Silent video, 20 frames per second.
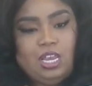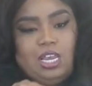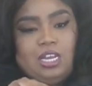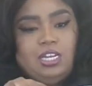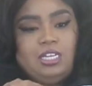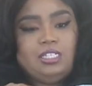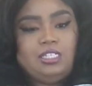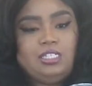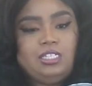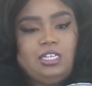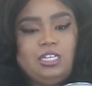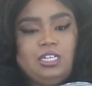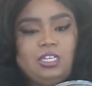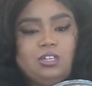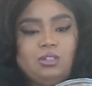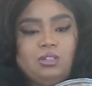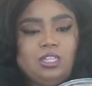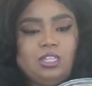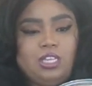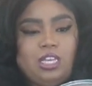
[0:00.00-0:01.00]
And this is a
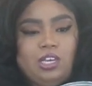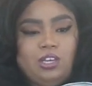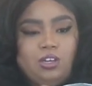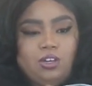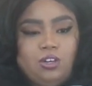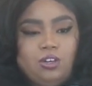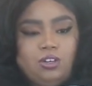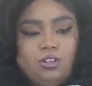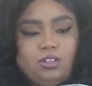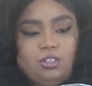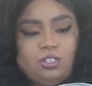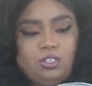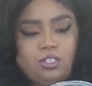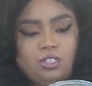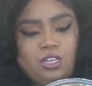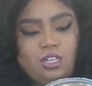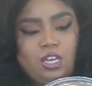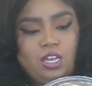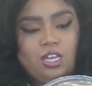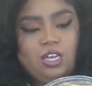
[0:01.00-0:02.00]
little thicker
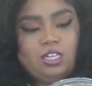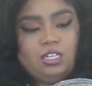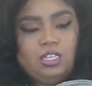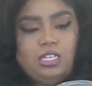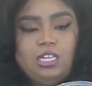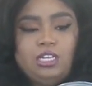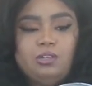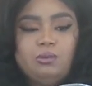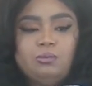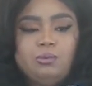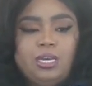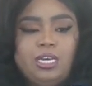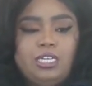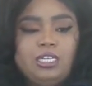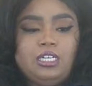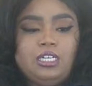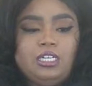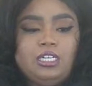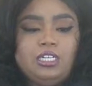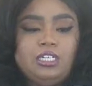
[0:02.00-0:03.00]
than a
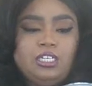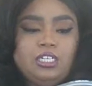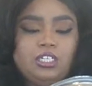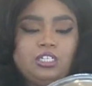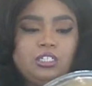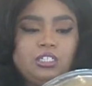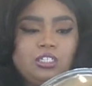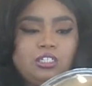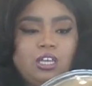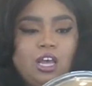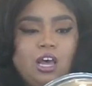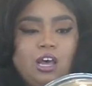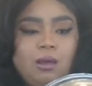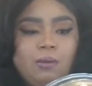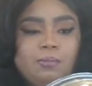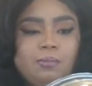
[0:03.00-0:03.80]
regular cookie sheet,